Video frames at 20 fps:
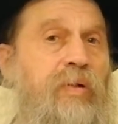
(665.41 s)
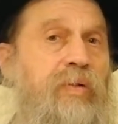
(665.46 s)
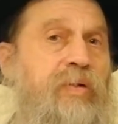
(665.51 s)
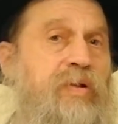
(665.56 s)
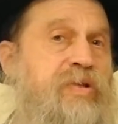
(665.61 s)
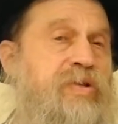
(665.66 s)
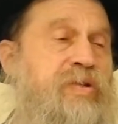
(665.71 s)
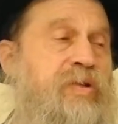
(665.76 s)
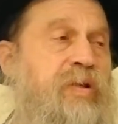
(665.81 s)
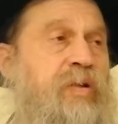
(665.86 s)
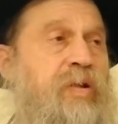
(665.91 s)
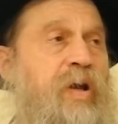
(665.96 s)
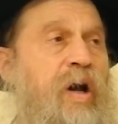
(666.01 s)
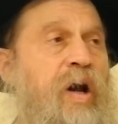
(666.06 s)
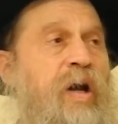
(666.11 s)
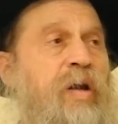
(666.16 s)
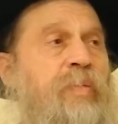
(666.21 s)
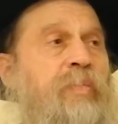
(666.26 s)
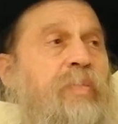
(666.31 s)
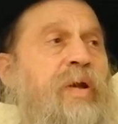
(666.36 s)
this is the
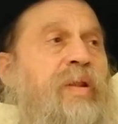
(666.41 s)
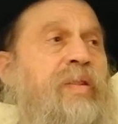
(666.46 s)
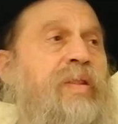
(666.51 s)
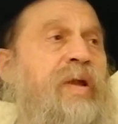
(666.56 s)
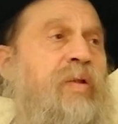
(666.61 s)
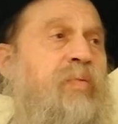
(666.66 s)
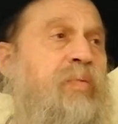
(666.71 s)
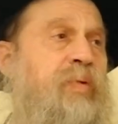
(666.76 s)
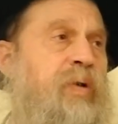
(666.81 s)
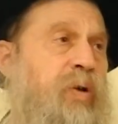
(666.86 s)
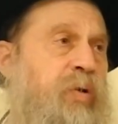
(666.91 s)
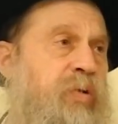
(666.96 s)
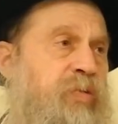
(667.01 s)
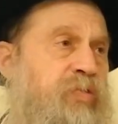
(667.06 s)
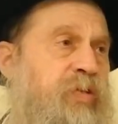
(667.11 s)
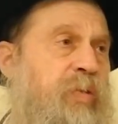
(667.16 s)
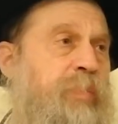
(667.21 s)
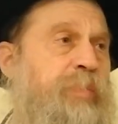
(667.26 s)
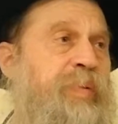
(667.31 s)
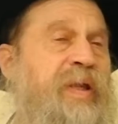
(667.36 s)
time that we
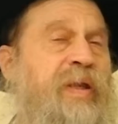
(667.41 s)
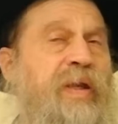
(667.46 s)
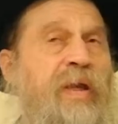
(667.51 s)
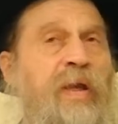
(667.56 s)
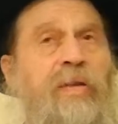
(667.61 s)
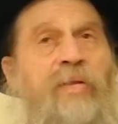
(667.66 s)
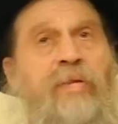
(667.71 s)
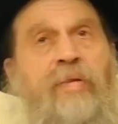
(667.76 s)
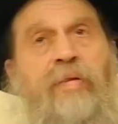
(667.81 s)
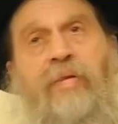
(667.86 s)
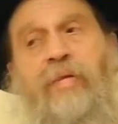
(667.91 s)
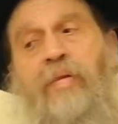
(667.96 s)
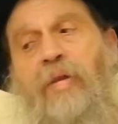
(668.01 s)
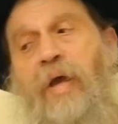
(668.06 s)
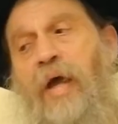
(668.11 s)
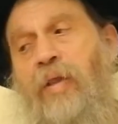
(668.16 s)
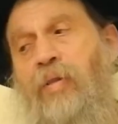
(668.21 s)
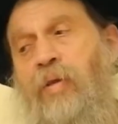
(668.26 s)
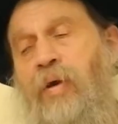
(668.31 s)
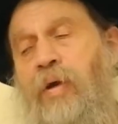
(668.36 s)
also begin,
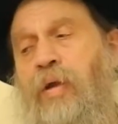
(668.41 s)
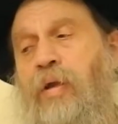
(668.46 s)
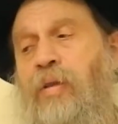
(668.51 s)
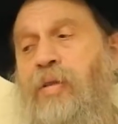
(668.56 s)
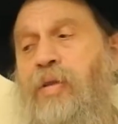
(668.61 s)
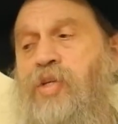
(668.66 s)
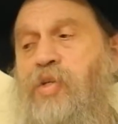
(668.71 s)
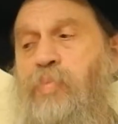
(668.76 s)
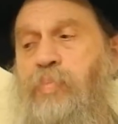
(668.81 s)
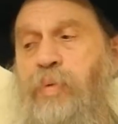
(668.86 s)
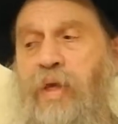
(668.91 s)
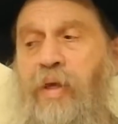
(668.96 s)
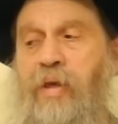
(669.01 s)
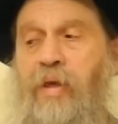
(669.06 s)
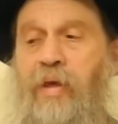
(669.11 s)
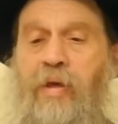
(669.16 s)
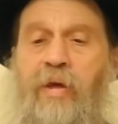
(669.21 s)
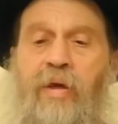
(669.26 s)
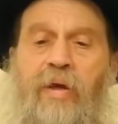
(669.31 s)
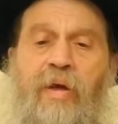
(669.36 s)
halachically
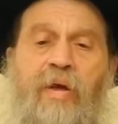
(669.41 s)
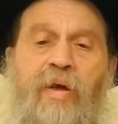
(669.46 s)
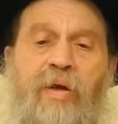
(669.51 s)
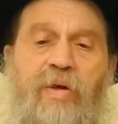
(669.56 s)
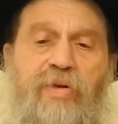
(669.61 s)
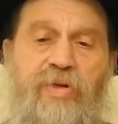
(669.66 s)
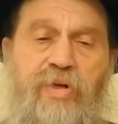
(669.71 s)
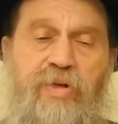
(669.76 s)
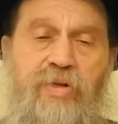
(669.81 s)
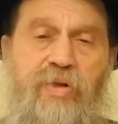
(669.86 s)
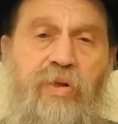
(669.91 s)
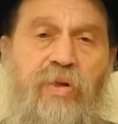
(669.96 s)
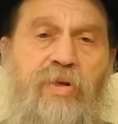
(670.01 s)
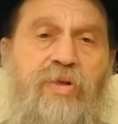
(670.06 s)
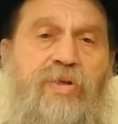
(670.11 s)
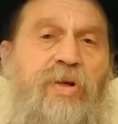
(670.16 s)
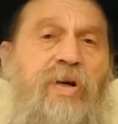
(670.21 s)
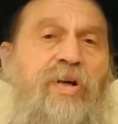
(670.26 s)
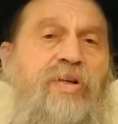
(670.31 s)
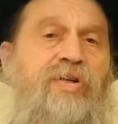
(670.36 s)
speaking, just to
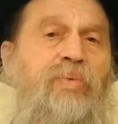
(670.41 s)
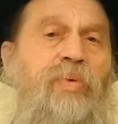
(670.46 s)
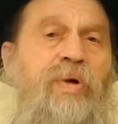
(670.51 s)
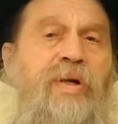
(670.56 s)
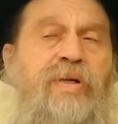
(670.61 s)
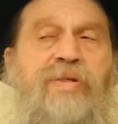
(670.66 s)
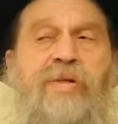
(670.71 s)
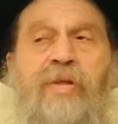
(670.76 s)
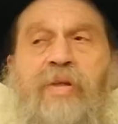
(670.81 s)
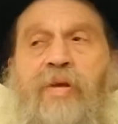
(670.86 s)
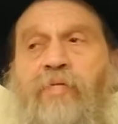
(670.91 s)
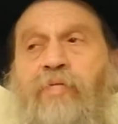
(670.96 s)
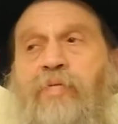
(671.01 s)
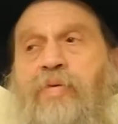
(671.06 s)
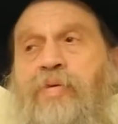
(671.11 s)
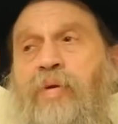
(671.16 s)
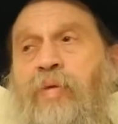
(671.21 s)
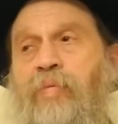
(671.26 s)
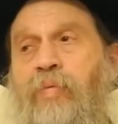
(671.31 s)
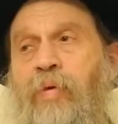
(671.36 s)
discuss what is the
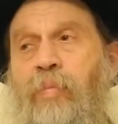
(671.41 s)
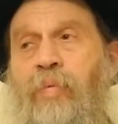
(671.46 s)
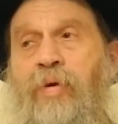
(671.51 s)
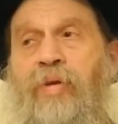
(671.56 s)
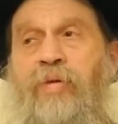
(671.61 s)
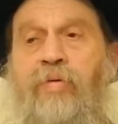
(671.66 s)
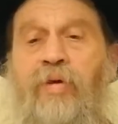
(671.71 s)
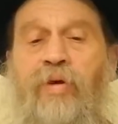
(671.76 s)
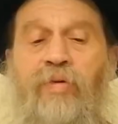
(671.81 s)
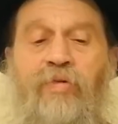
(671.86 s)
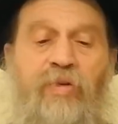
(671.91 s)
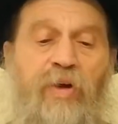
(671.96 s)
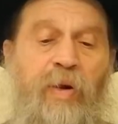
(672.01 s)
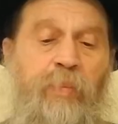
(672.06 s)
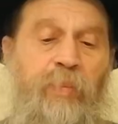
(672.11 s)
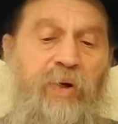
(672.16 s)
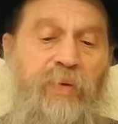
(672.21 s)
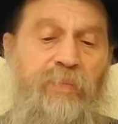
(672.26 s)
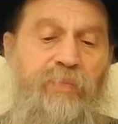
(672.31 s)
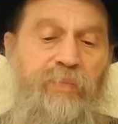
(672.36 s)
difference between winter and
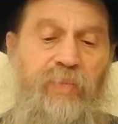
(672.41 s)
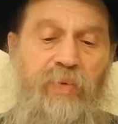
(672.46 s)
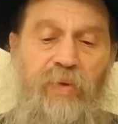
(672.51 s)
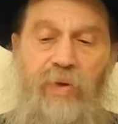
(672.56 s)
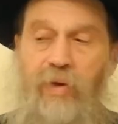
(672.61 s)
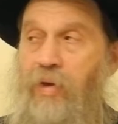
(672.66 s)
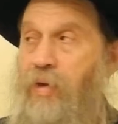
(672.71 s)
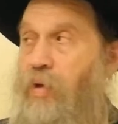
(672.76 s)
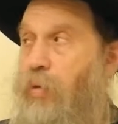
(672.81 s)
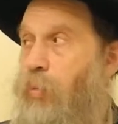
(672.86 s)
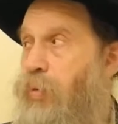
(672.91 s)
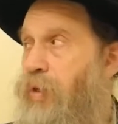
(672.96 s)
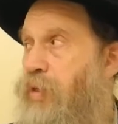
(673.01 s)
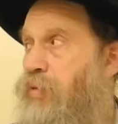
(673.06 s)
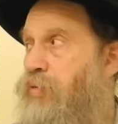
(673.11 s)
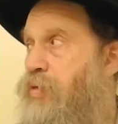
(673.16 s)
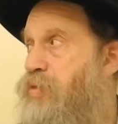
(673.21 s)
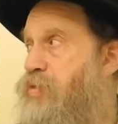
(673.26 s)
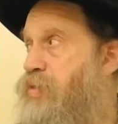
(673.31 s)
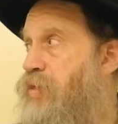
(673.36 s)
summer.
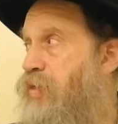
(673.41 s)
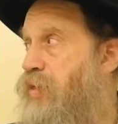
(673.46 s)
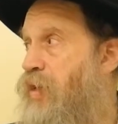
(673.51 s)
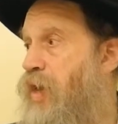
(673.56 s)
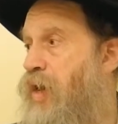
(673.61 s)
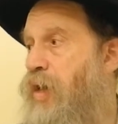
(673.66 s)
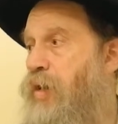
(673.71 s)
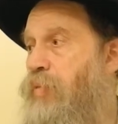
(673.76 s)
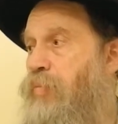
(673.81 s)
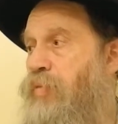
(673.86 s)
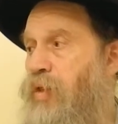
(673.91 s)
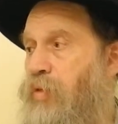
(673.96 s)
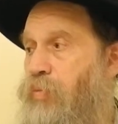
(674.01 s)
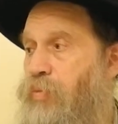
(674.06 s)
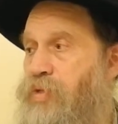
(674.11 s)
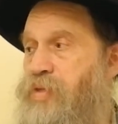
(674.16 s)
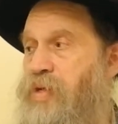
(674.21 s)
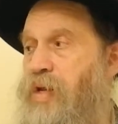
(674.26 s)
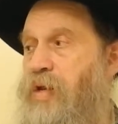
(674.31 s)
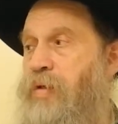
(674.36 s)
Winter is the time that
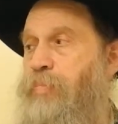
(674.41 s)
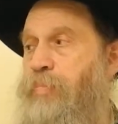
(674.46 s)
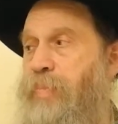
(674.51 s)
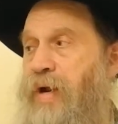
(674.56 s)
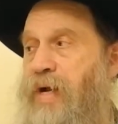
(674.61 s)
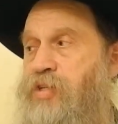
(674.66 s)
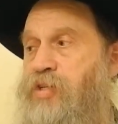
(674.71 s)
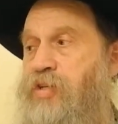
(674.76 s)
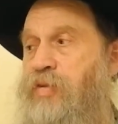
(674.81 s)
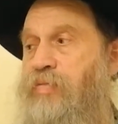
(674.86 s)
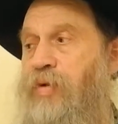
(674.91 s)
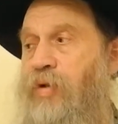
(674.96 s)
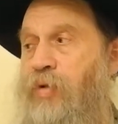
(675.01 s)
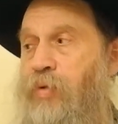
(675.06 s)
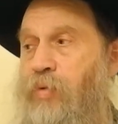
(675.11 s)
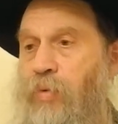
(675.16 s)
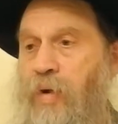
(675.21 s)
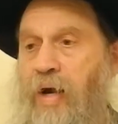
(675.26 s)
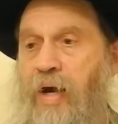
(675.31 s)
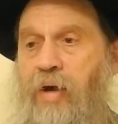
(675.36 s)
we say, Mashav
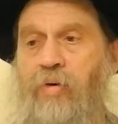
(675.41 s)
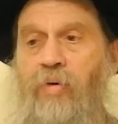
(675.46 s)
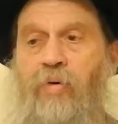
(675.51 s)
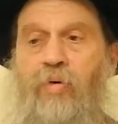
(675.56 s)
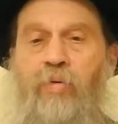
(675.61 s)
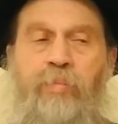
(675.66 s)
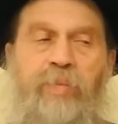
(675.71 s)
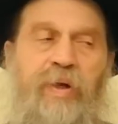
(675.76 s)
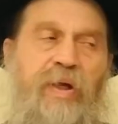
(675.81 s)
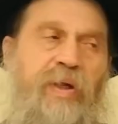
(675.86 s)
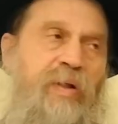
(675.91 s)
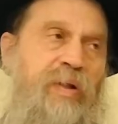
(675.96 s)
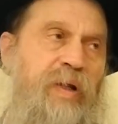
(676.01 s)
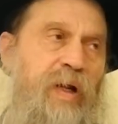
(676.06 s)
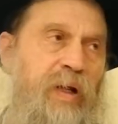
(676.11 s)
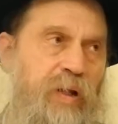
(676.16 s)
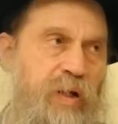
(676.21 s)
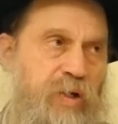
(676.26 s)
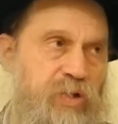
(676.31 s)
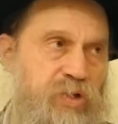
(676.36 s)
Ruach Umerid
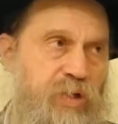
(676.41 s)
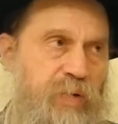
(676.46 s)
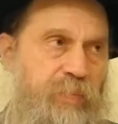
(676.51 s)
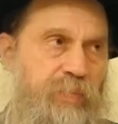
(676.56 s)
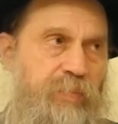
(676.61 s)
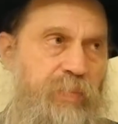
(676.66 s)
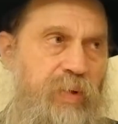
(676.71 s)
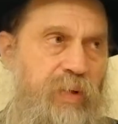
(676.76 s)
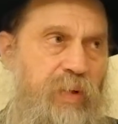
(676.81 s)
HaGeshem.